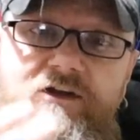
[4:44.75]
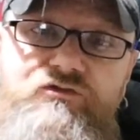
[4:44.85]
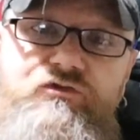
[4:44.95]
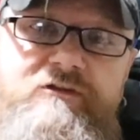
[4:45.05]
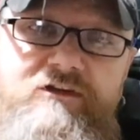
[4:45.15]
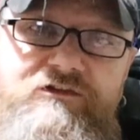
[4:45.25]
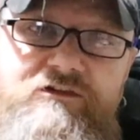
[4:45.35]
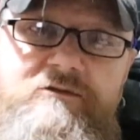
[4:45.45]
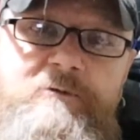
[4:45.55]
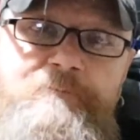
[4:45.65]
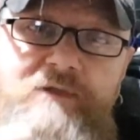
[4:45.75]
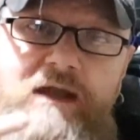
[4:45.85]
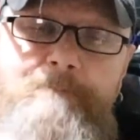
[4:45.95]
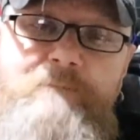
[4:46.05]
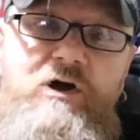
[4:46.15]
Tradition,
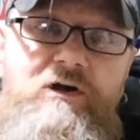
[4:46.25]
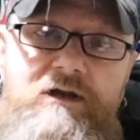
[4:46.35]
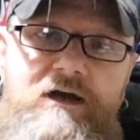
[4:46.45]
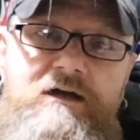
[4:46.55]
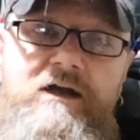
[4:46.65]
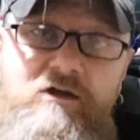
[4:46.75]
and Perla.